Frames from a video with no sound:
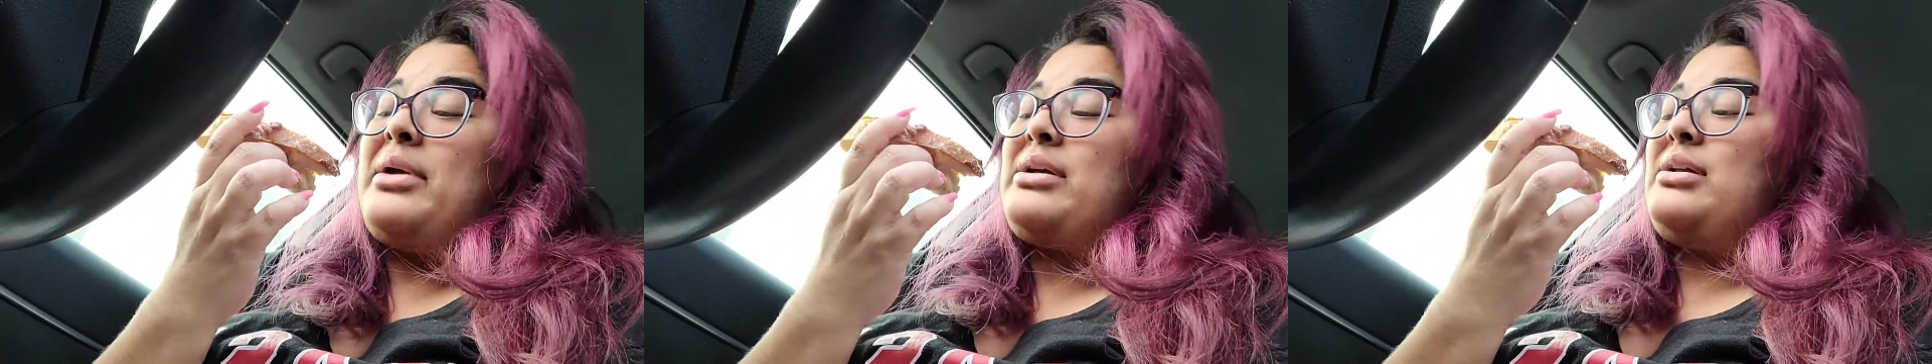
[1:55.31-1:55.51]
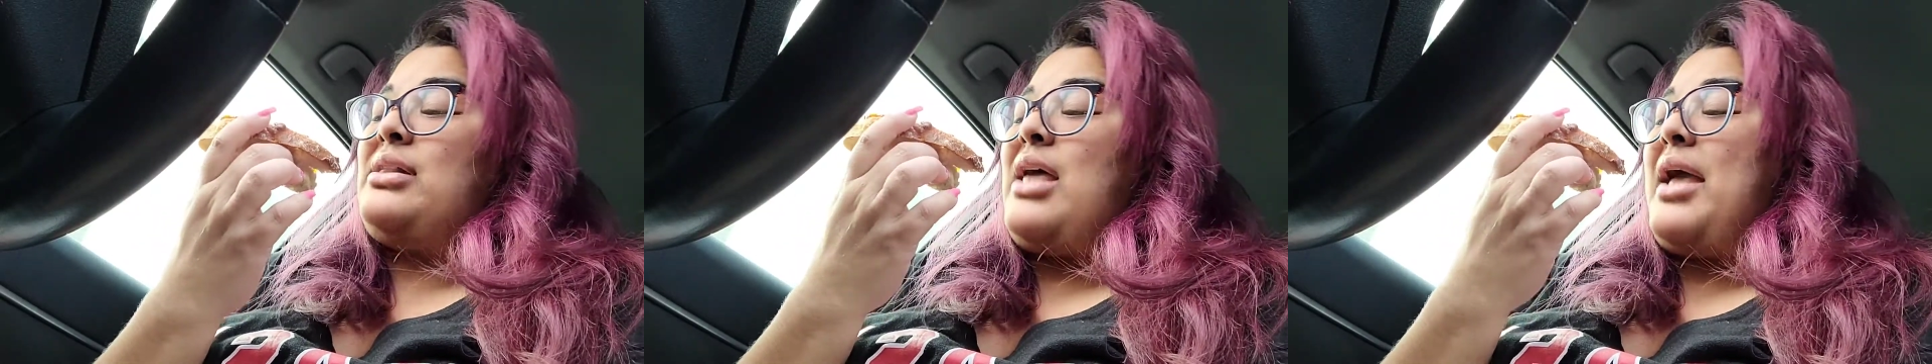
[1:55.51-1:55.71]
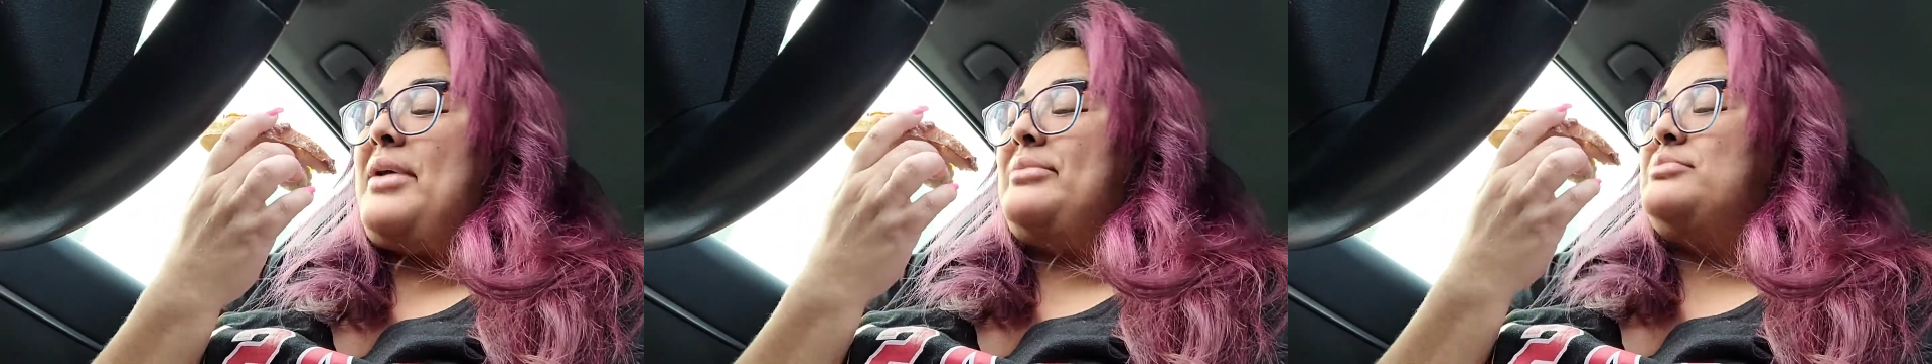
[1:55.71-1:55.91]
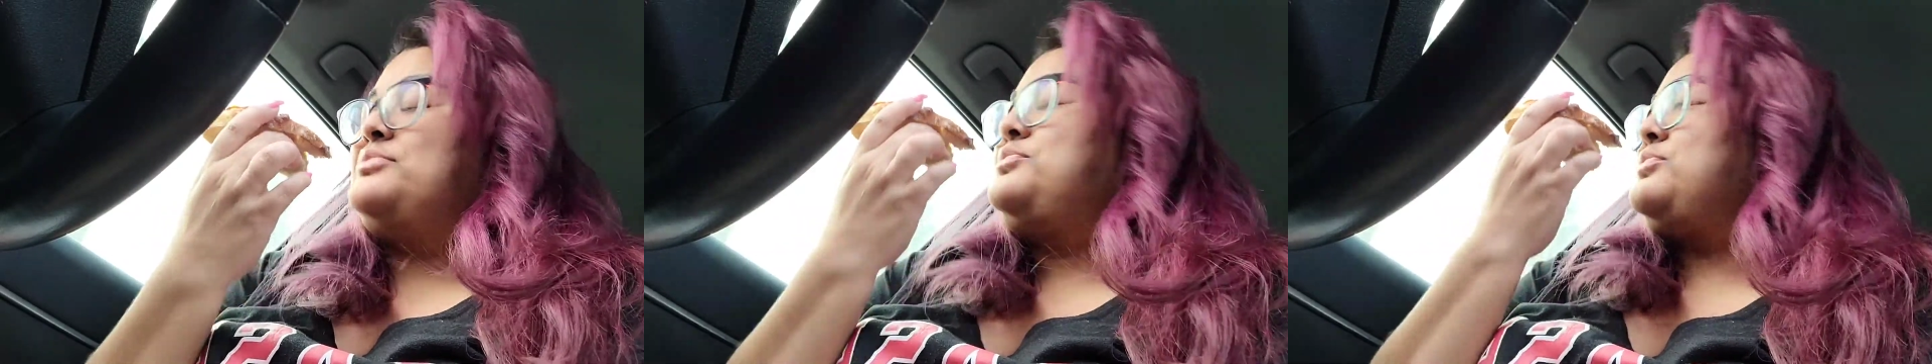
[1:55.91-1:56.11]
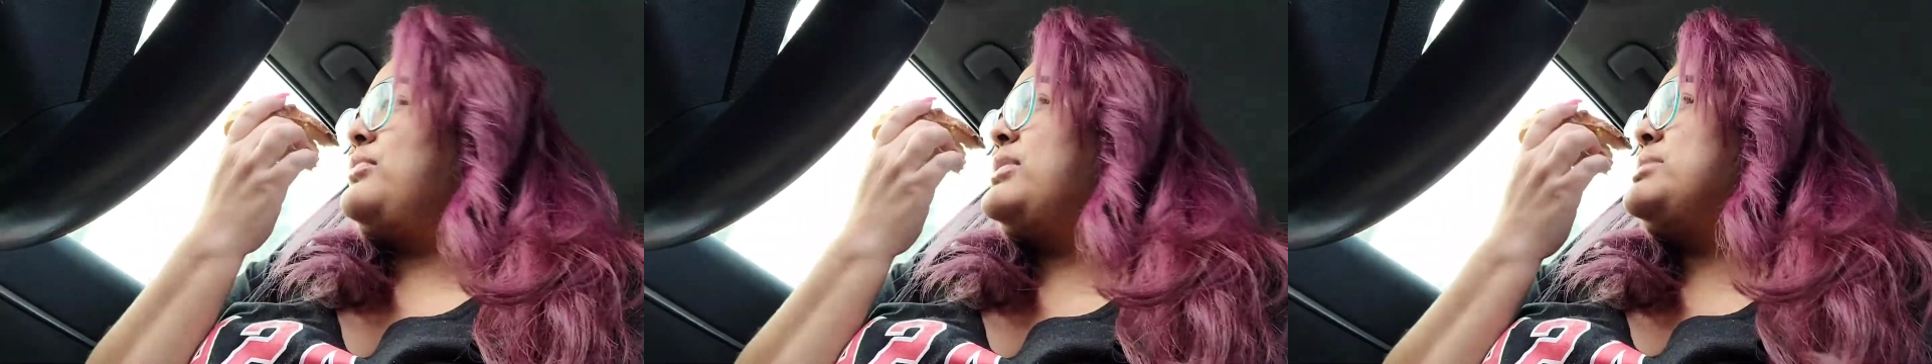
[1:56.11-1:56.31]
not gonna lie.
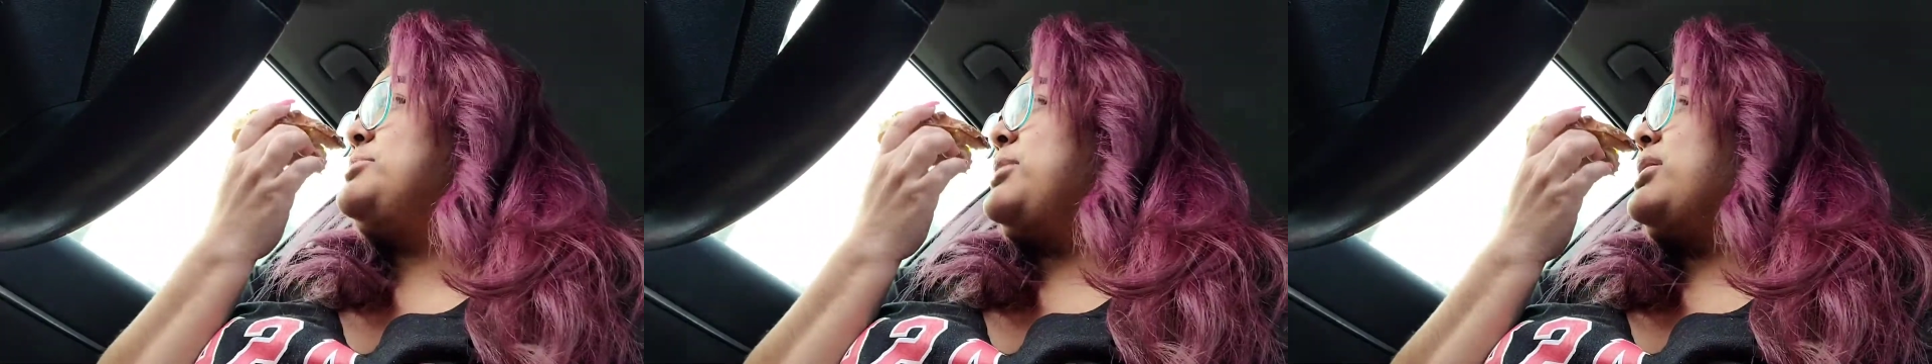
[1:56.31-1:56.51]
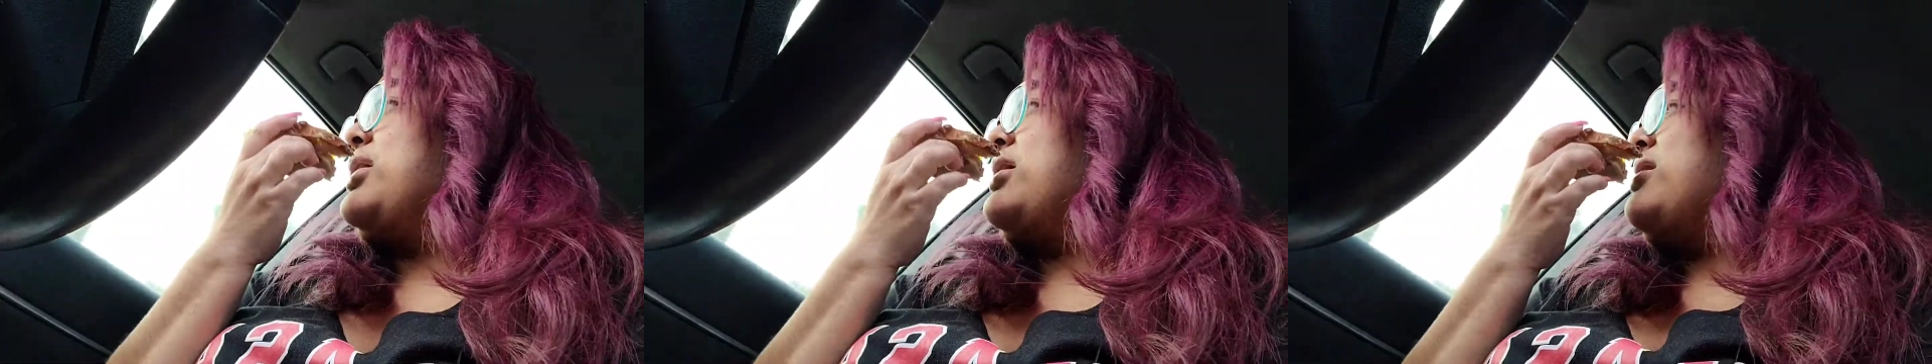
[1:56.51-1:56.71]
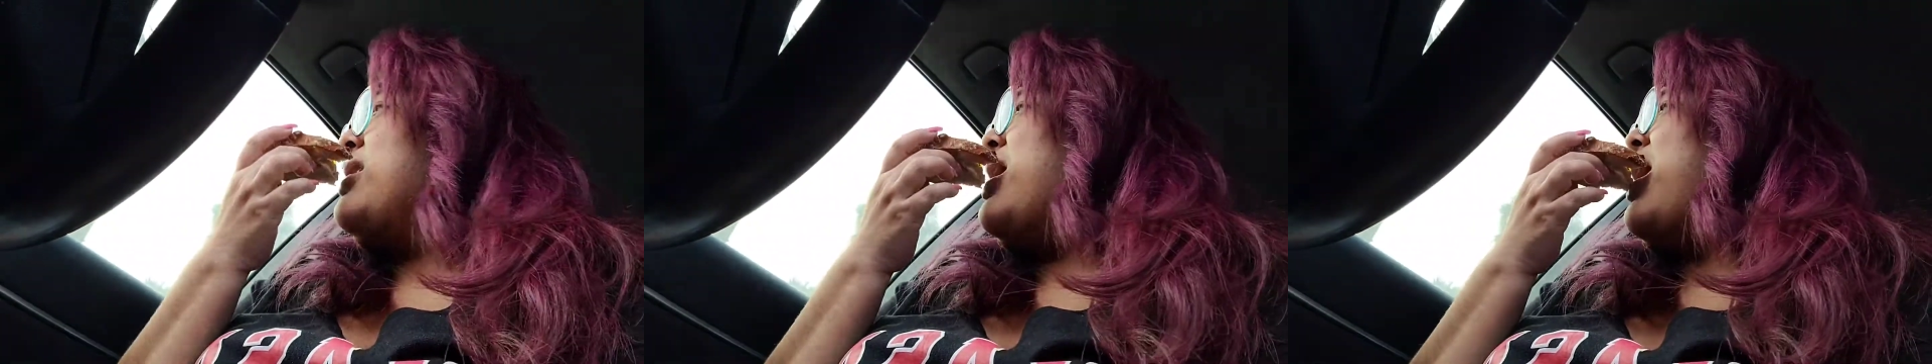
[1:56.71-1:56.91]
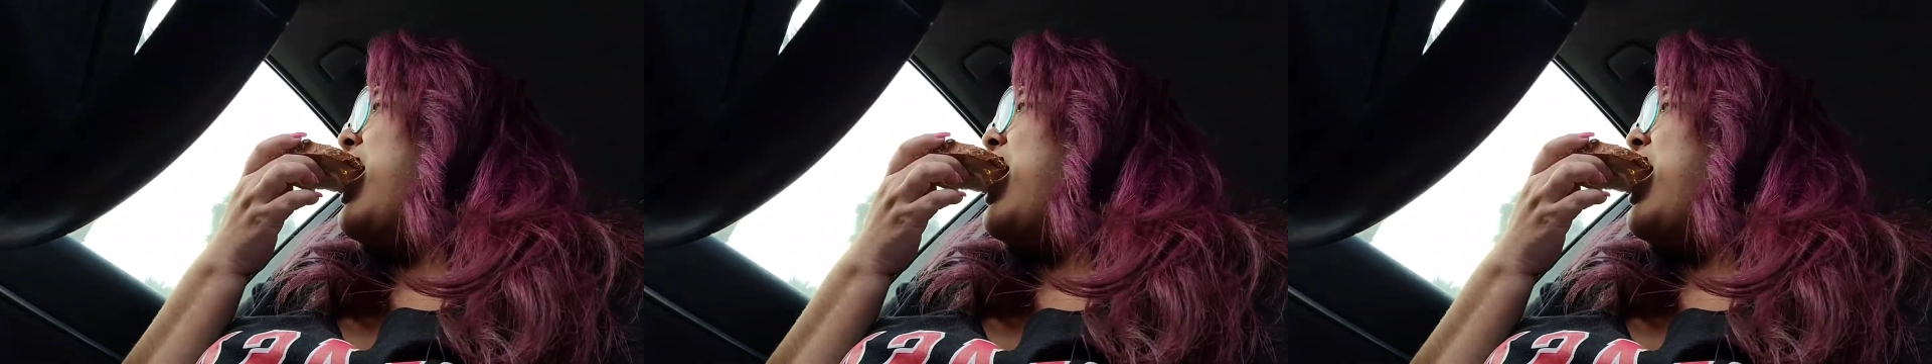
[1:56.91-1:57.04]
It's pretty good.